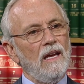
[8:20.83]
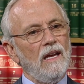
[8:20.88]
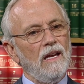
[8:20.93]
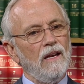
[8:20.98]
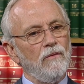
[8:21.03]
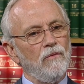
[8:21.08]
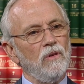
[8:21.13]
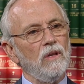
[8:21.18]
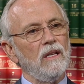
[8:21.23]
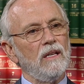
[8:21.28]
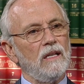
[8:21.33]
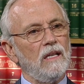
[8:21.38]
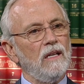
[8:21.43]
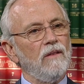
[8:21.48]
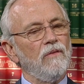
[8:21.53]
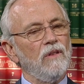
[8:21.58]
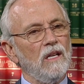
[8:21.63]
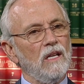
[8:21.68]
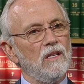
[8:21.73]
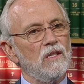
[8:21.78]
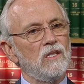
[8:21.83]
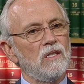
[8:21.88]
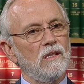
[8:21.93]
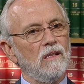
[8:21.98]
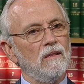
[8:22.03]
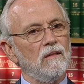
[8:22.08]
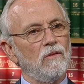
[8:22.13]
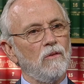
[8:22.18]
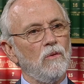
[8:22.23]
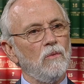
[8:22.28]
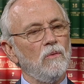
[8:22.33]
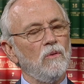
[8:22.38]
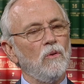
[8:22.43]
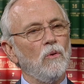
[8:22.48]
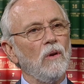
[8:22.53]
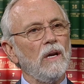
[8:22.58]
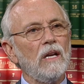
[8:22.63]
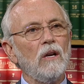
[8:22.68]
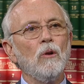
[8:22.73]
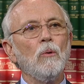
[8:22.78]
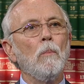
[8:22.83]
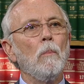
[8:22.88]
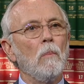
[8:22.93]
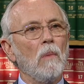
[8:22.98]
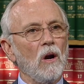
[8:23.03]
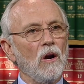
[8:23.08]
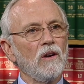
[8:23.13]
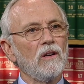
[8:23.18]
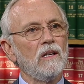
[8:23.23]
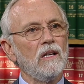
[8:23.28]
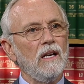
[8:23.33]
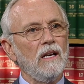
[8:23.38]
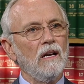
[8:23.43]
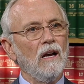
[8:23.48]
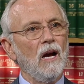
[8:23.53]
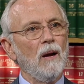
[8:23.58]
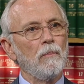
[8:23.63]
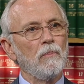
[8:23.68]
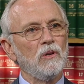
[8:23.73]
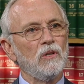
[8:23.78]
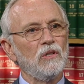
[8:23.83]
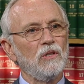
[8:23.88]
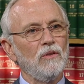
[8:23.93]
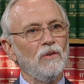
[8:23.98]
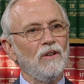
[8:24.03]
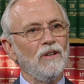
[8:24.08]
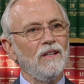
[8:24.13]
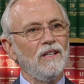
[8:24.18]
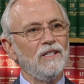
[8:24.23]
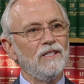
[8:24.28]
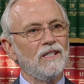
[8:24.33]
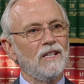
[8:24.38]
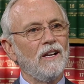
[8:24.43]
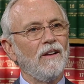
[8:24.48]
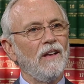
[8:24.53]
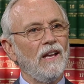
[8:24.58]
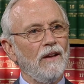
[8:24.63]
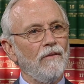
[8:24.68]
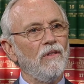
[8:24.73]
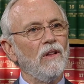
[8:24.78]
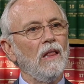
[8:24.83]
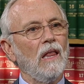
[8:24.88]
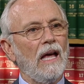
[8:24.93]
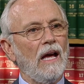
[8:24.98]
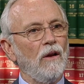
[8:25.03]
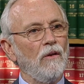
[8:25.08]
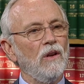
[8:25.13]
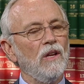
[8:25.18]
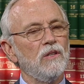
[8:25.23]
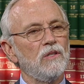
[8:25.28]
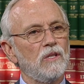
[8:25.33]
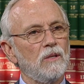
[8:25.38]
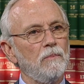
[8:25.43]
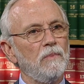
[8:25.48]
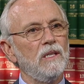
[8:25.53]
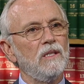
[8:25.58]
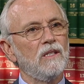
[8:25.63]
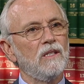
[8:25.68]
have really given us greater marketing opportunities that have allowed us to be